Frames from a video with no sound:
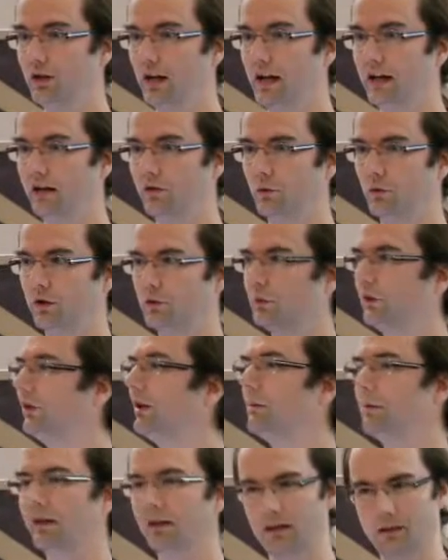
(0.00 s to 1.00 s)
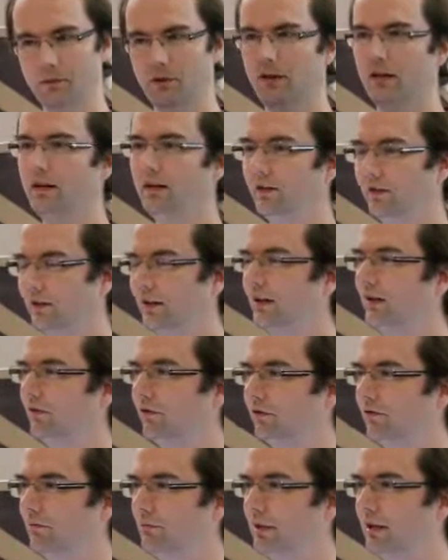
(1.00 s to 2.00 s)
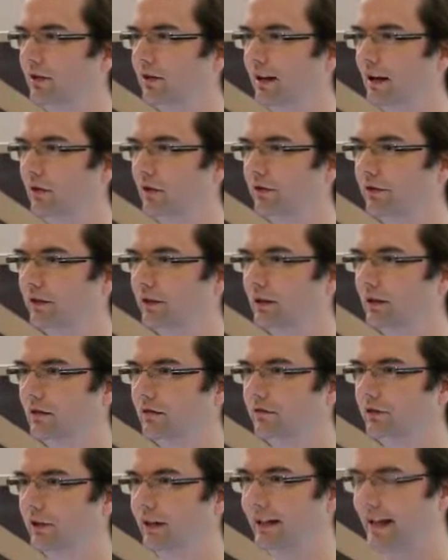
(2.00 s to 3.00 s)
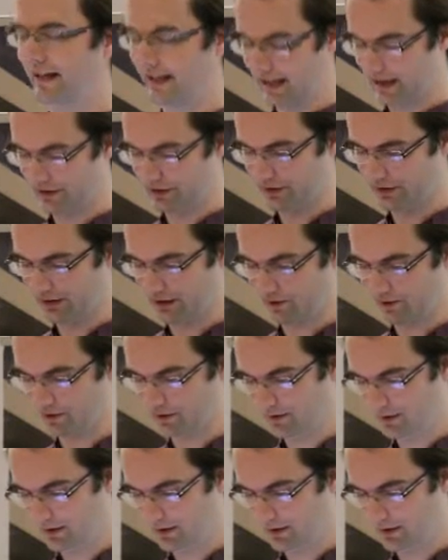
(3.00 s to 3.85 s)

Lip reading: and have worked with some of the communities that have been around for a decade or so.